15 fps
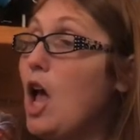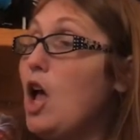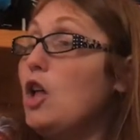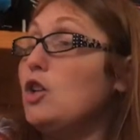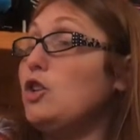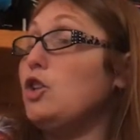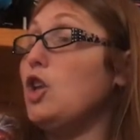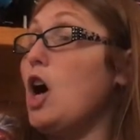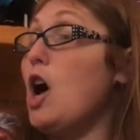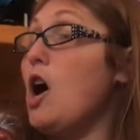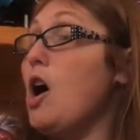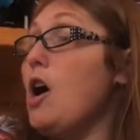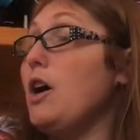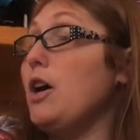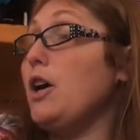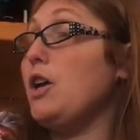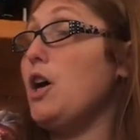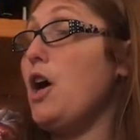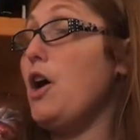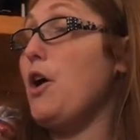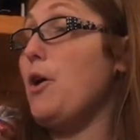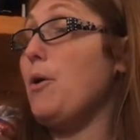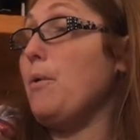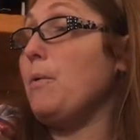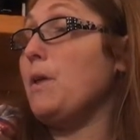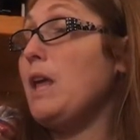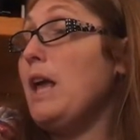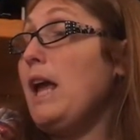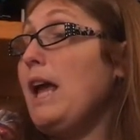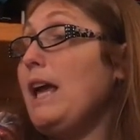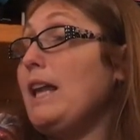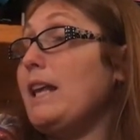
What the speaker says: Long ago, in